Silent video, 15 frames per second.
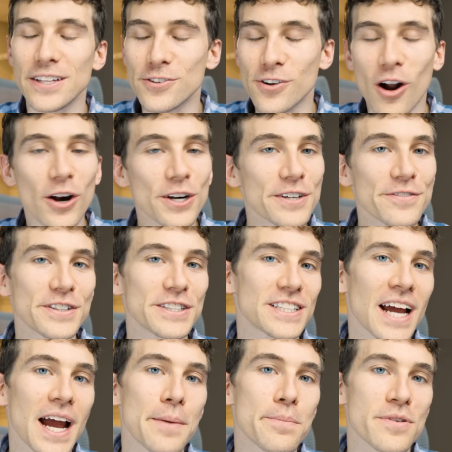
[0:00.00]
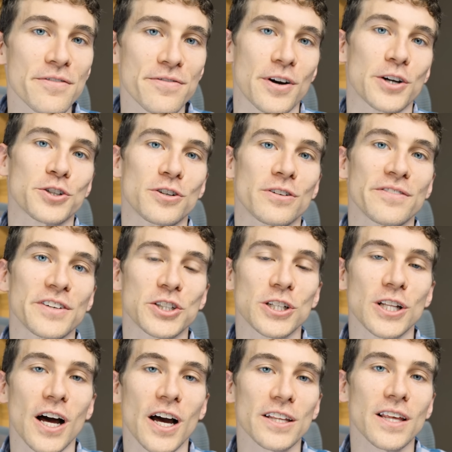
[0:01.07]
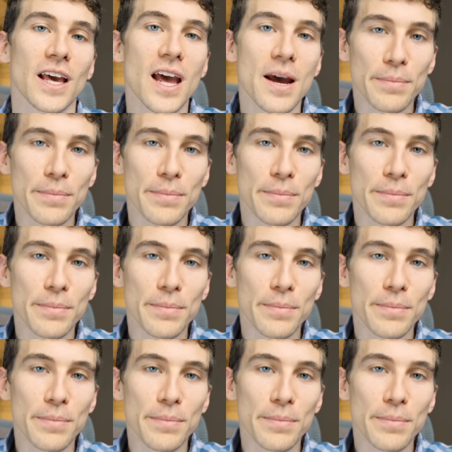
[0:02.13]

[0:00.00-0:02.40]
There are different types of functional vision loss